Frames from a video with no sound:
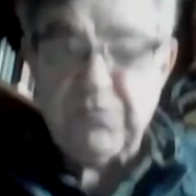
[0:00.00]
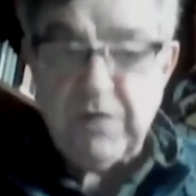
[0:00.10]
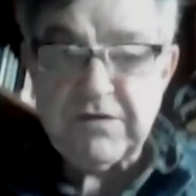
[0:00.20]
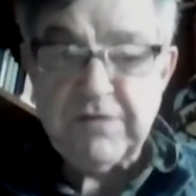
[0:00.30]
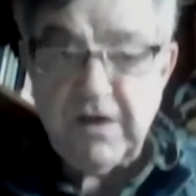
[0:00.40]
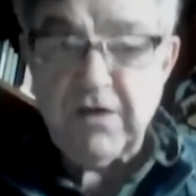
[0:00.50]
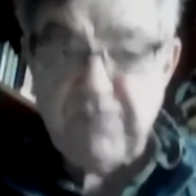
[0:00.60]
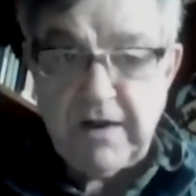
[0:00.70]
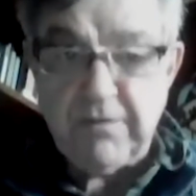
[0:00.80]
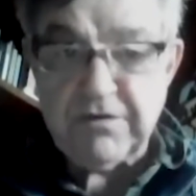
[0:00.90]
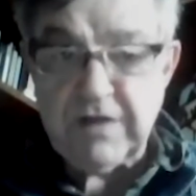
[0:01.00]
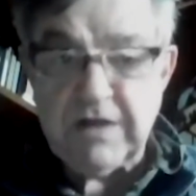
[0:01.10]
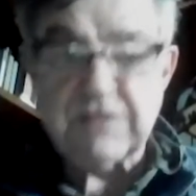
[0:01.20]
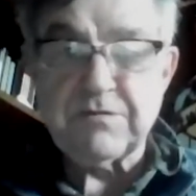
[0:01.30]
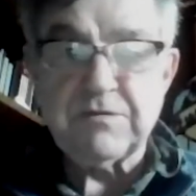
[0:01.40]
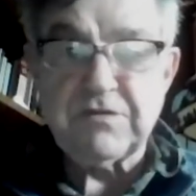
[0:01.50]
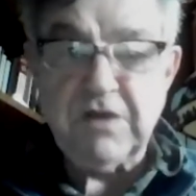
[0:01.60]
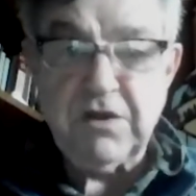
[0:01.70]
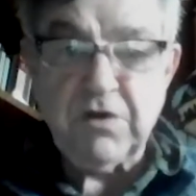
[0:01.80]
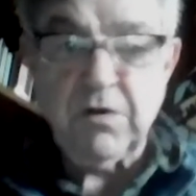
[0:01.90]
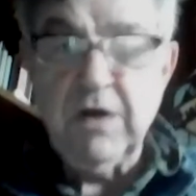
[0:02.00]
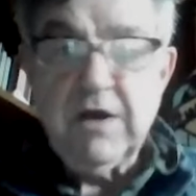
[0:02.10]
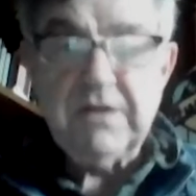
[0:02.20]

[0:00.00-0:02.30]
West Nile virus, and it's a mosquito